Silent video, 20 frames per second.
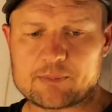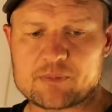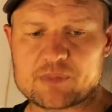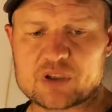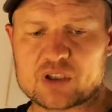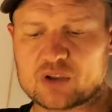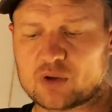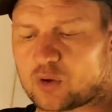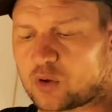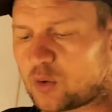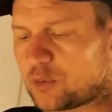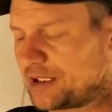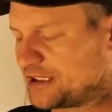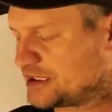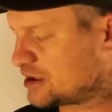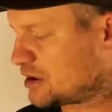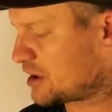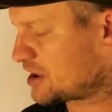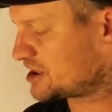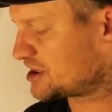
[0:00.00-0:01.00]
you always
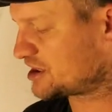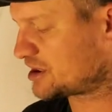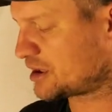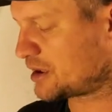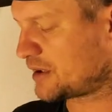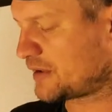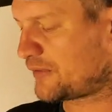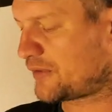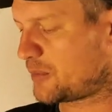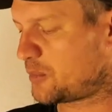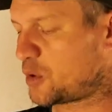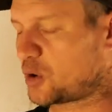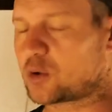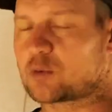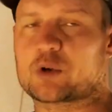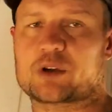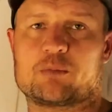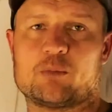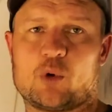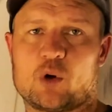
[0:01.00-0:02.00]
got to surf a board
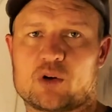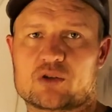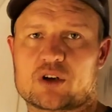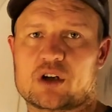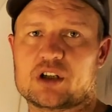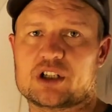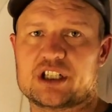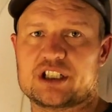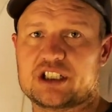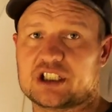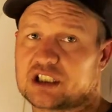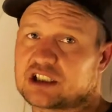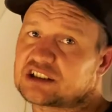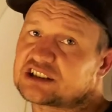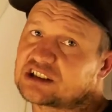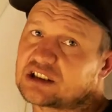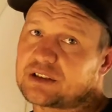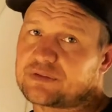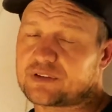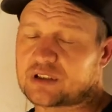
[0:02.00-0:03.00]
with more rocker. You got to
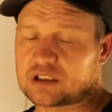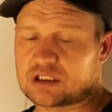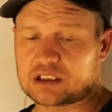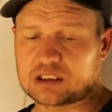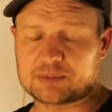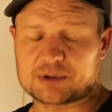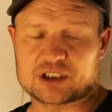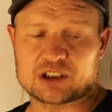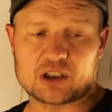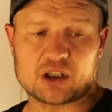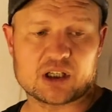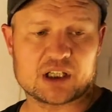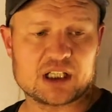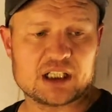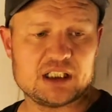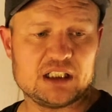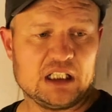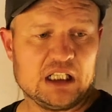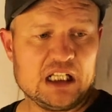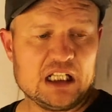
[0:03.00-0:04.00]
surf it a little bit
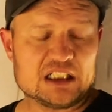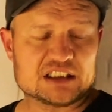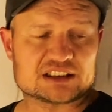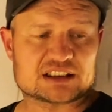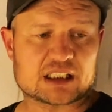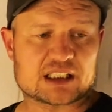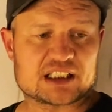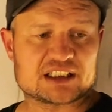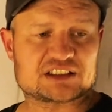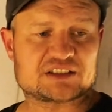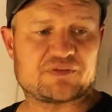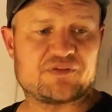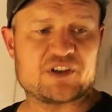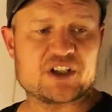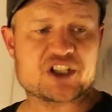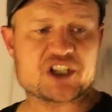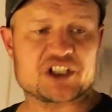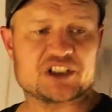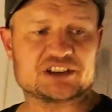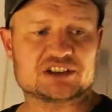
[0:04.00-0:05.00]
longer. So this
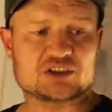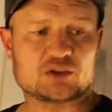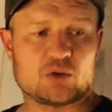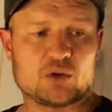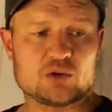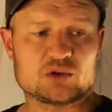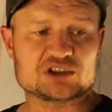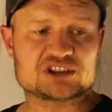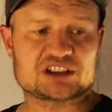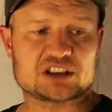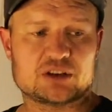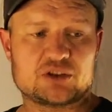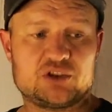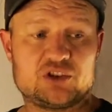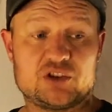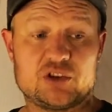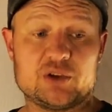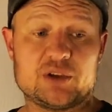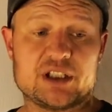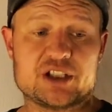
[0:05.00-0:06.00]
fish is also
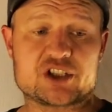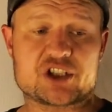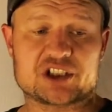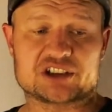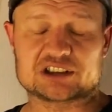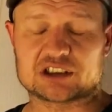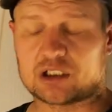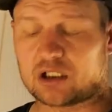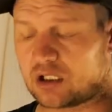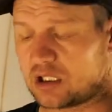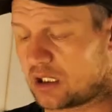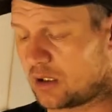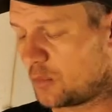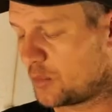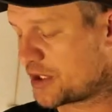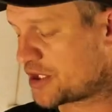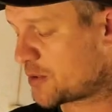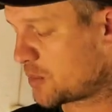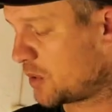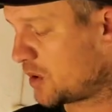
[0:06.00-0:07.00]
2 inches longer,
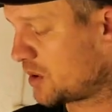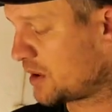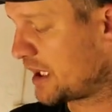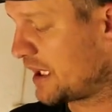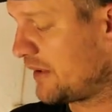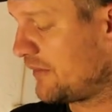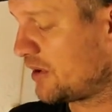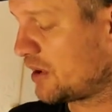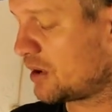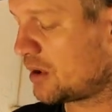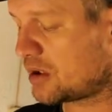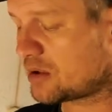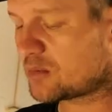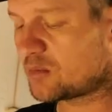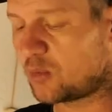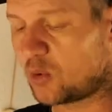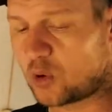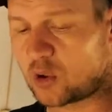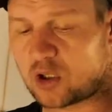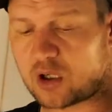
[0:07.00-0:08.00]
which will give a lot
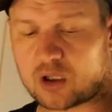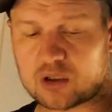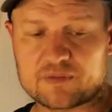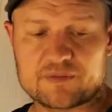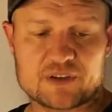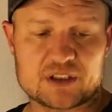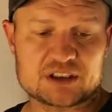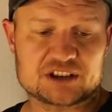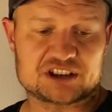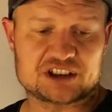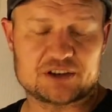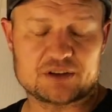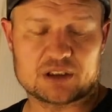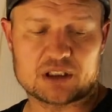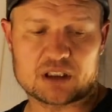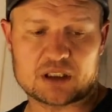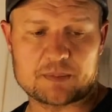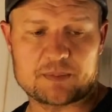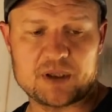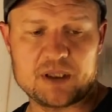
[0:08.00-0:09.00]
more confidence to a
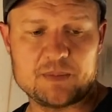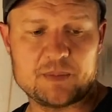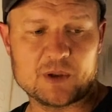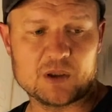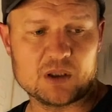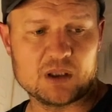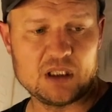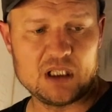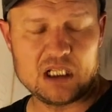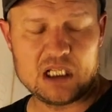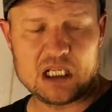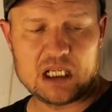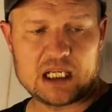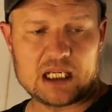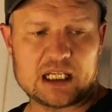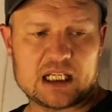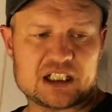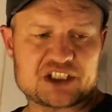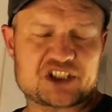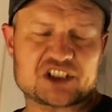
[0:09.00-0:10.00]
lot of people.
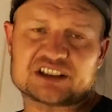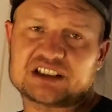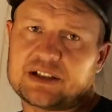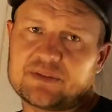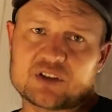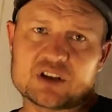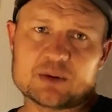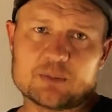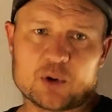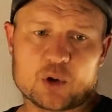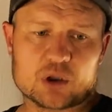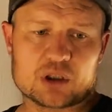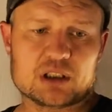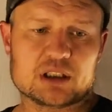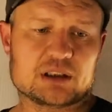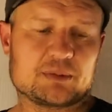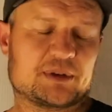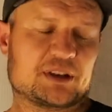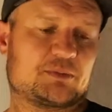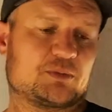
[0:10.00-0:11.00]
Just having the board a
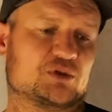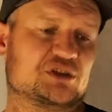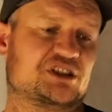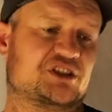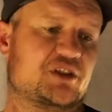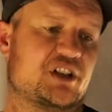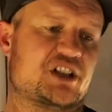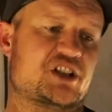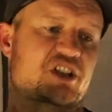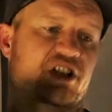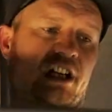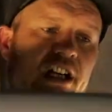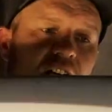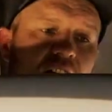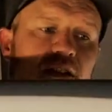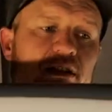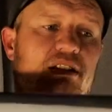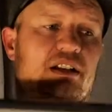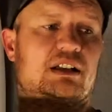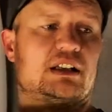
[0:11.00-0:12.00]
little bit more stretched
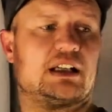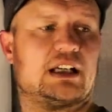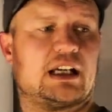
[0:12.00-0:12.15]
out.